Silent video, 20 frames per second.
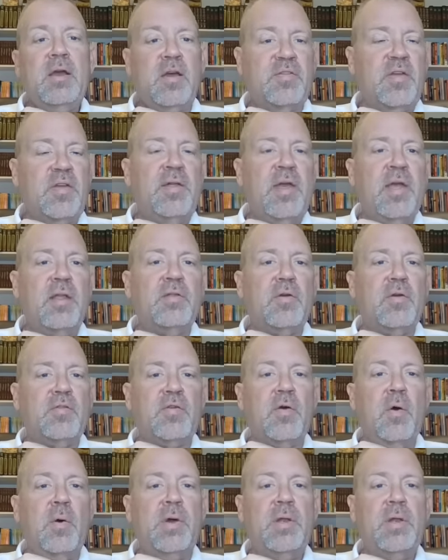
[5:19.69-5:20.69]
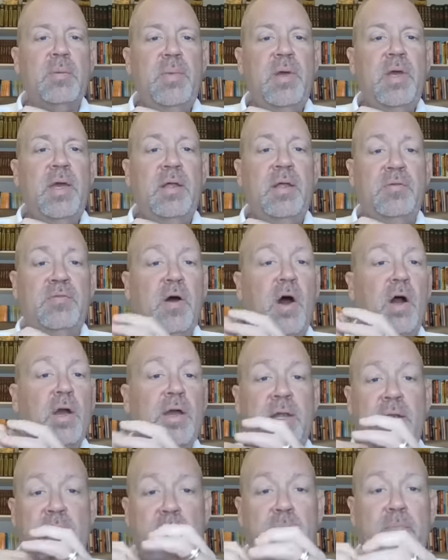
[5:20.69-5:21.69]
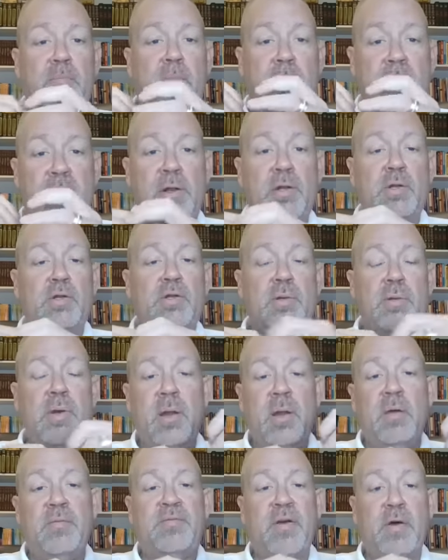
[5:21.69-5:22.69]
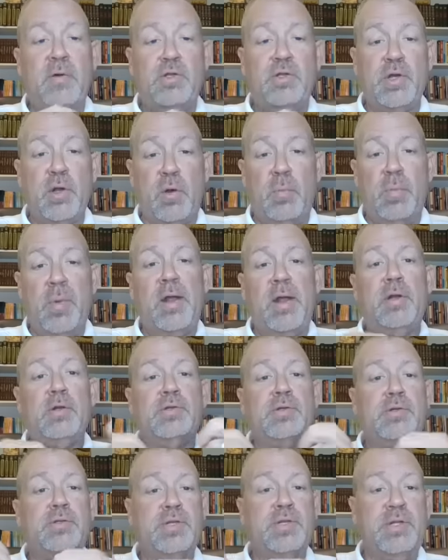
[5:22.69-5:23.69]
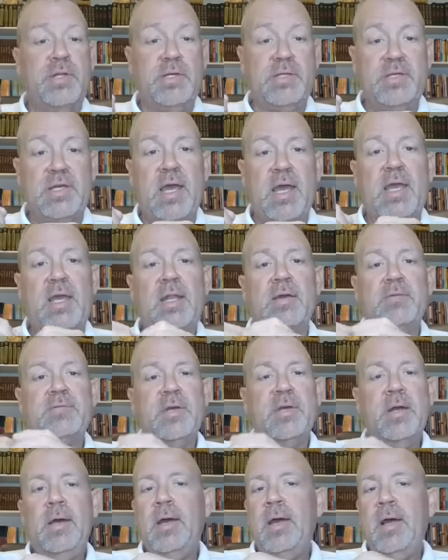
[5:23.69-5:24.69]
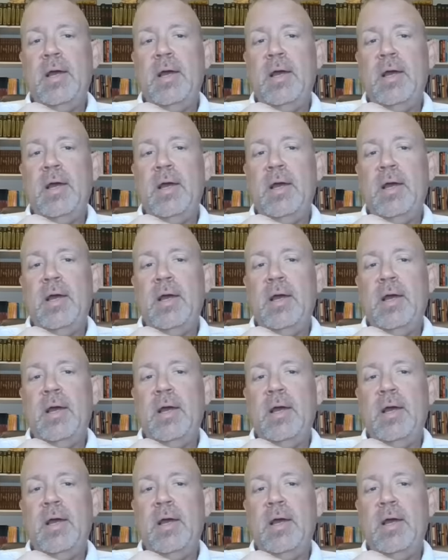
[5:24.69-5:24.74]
because I think there's going to be, in talking to manage NFL general managers and executives,